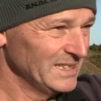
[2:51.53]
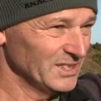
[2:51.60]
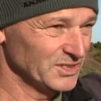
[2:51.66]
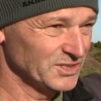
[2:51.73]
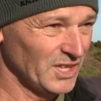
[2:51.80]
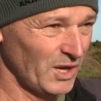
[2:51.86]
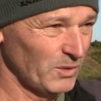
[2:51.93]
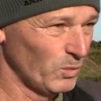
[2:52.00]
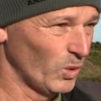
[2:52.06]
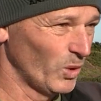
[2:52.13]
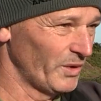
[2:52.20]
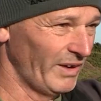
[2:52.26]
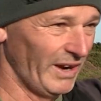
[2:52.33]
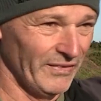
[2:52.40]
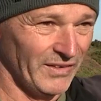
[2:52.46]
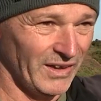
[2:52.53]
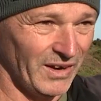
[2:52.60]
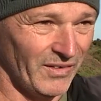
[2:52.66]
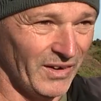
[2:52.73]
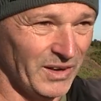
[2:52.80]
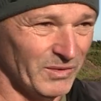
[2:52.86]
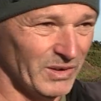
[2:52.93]
There's no water out
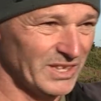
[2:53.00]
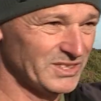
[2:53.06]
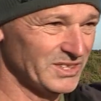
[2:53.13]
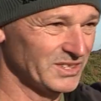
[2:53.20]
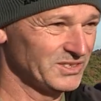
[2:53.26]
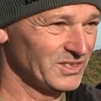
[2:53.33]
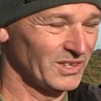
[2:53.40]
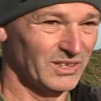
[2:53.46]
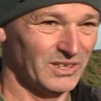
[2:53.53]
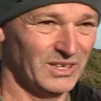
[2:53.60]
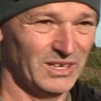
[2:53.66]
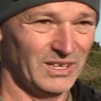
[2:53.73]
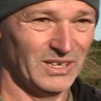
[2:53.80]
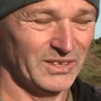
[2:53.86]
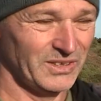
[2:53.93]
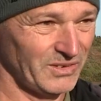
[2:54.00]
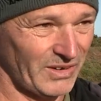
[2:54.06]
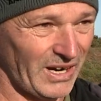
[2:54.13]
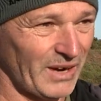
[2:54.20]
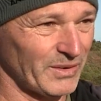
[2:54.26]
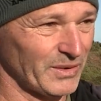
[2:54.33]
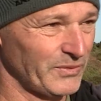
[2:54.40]
there anyway, so there
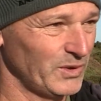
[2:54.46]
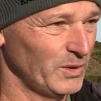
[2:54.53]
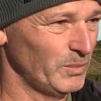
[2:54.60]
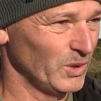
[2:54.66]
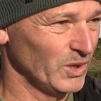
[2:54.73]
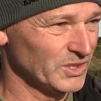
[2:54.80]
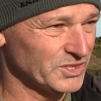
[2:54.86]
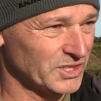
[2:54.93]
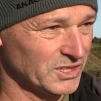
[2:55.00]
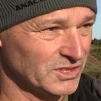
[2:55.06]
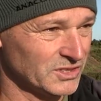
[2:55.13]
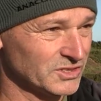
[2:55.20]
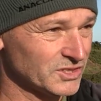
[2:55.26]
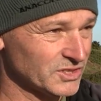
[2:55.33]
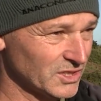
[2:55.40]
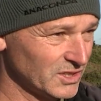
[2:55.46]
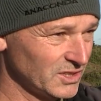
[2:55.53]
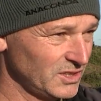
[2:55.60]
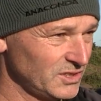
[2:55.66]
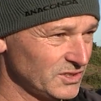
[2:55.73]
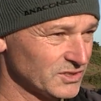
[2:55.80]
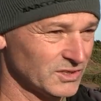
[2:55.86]
are a few birds eating
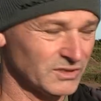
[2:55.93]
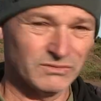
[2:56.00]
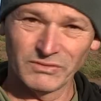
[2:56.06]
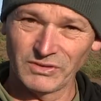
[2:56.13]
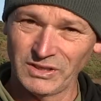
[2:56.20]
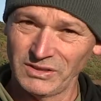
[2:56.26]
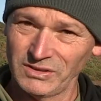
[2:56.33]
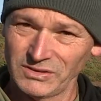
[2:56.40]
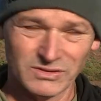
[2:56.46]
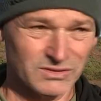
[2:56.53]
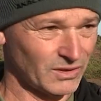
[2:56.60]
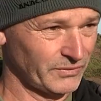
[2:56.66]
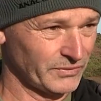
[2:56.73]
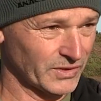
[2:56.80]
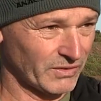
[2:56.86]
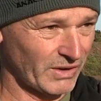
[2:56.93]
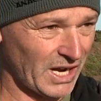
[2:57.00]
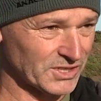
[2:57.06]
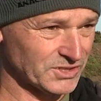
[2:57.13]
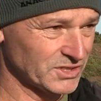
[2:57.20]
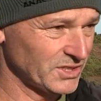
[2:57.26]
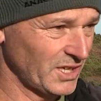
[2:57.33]
seeds and things off the
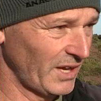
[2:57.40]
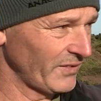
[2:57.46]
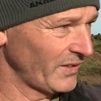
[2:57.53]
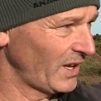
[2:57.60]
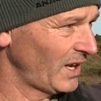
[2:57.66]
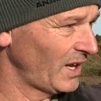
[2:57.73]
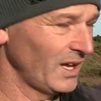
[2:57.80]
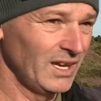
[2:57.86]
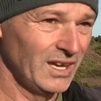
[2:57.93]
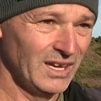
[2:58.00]
grasses out there.